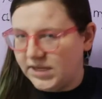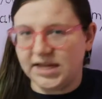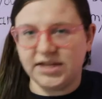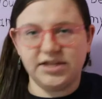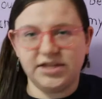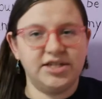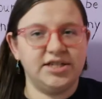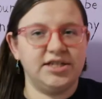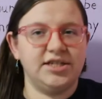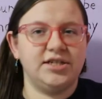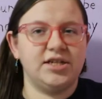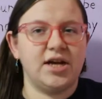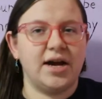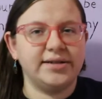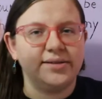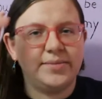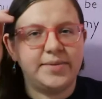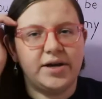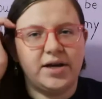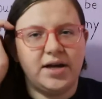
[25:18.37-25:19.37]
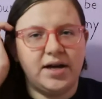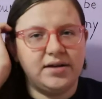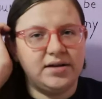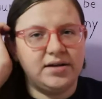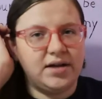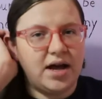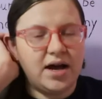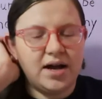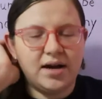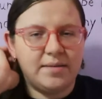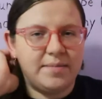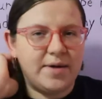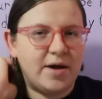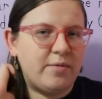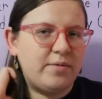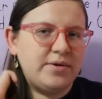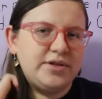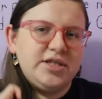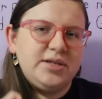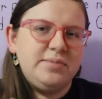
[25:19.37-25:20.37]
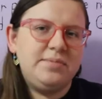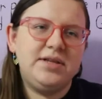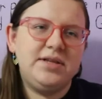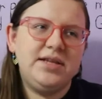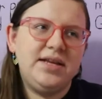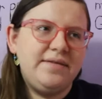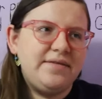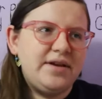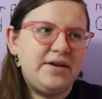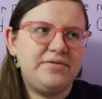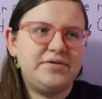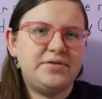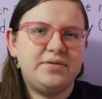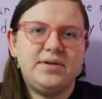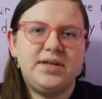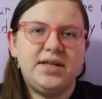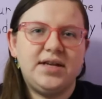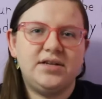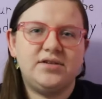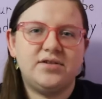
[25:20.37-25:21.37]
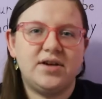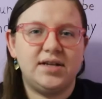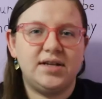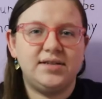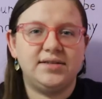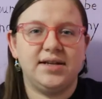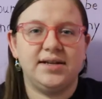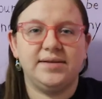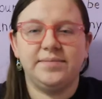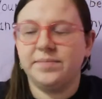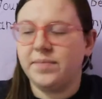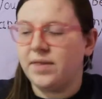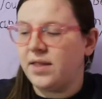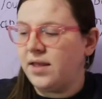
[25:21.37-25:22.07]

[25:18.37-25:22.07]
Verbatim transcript: And she just talked about a lot about what she believed and it was really interesting.